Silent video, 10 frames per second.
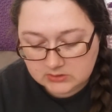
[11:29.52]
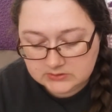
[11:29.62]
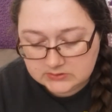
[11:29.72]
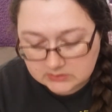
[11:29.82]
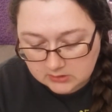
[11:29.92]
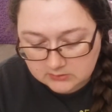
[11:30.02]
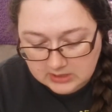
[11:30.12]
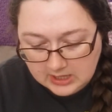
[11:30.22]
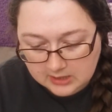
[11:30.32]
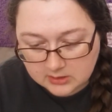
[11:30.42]
So
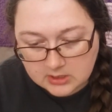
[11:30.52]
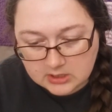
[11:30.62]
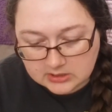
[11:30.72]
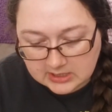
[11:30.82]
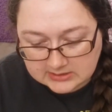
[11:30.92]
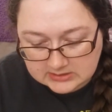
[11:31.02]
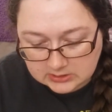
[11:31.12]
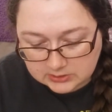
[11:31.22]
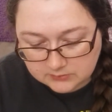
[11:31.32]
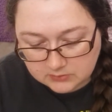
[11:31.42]
yeah, that's
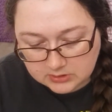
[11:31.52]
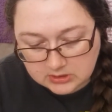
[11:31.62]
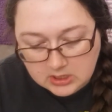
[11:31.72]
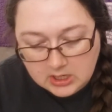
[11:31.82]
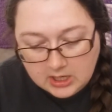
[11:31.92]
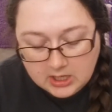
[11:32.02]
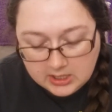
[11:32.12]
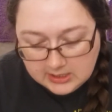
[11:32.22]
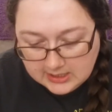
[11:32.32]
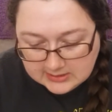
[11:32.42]
the other one.
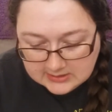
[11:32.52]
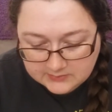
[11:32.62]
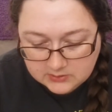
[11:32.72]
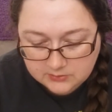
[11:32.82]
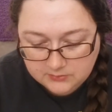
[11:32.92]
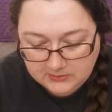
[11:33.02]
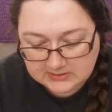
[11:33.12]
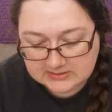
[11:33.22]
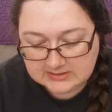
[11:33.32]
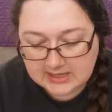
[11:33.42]
Let's have a quick
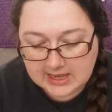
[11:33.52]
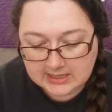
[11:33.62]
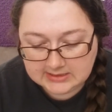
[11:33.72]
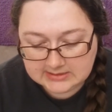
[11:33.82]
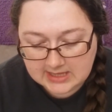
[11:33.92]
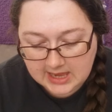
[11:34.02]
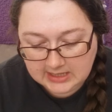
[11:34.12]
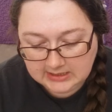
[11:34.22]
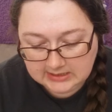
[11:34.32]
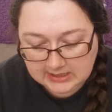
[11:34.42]
scan. Is there
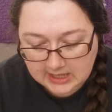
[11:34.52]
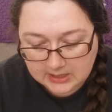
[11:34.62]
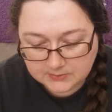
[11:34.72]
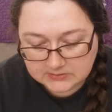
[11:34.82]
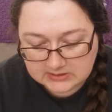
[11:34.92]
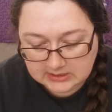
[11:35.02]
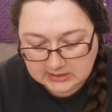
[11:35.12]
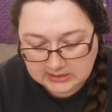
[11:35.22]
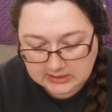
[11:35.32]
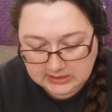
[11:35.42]
anything else
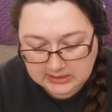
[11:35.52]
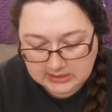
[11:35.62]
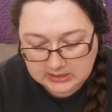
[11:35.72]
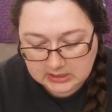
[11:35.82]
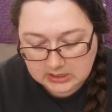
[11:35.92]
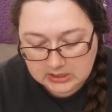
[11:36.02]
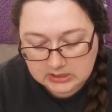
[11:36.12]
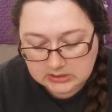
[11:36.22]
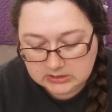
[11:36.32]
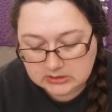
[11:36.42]
in
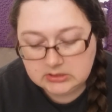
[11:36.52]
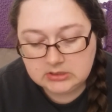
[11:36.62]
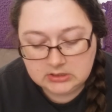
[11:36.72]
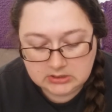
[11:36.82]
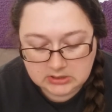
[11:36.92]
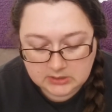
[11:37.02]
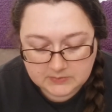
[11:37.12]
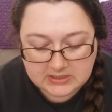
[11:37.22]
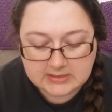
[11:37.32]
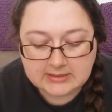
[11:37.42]
here?
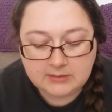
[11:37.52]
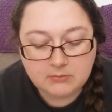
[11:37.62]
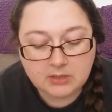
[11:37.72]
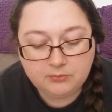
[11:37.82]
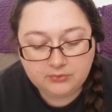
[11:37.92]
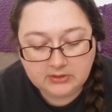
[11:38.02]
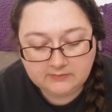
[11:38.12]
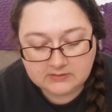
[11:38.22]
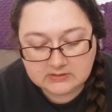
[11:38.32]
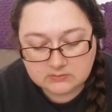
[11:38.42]
Because in my
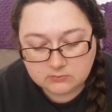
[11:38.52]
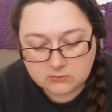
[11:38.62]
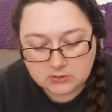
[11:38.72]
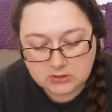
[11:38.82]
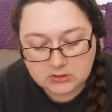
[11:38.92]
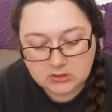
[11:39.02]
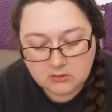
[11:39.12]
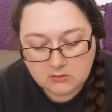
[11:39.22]
previous one,